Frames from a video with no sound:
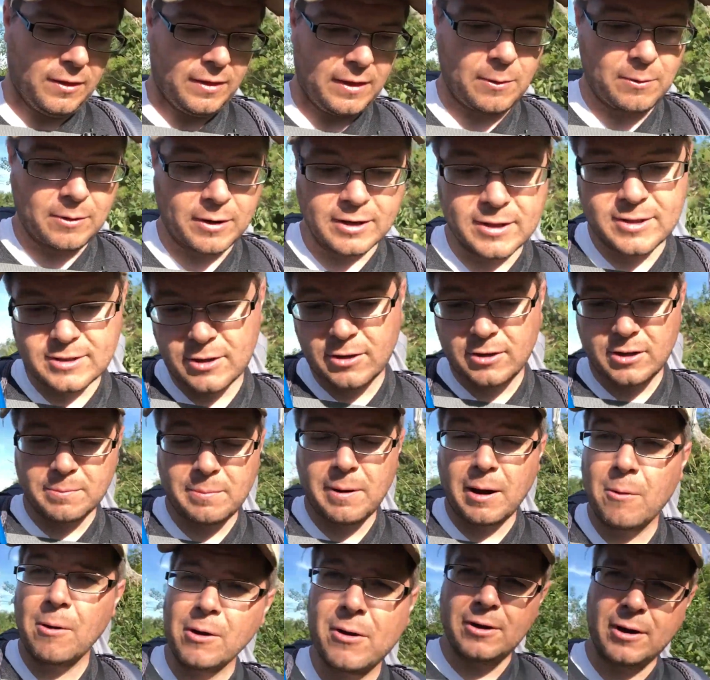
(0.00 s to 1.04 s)
they were concerned
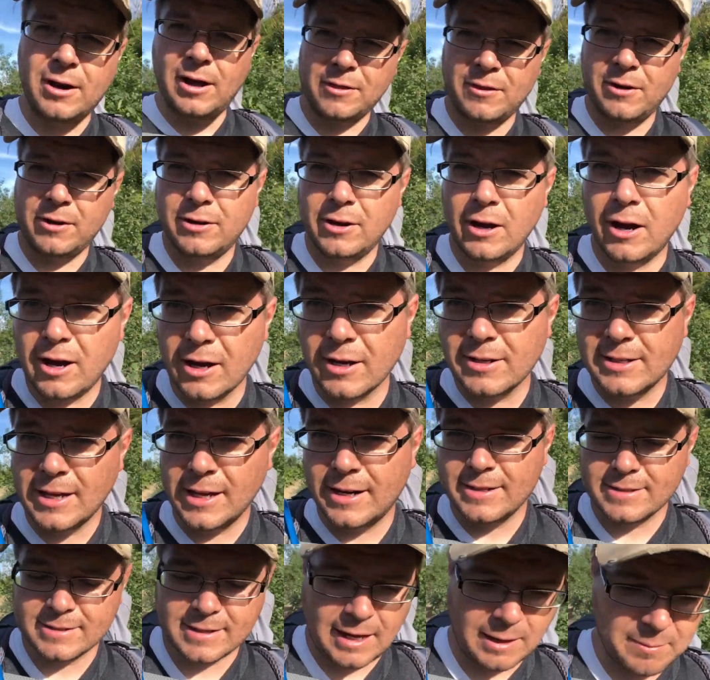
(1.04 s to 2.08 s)
about whether or not their dogs had
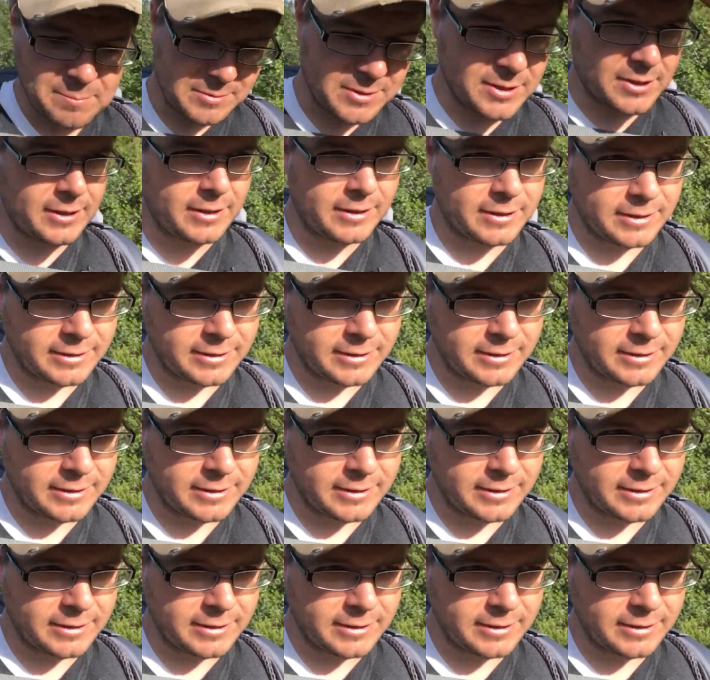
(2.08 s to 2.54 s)
escaped.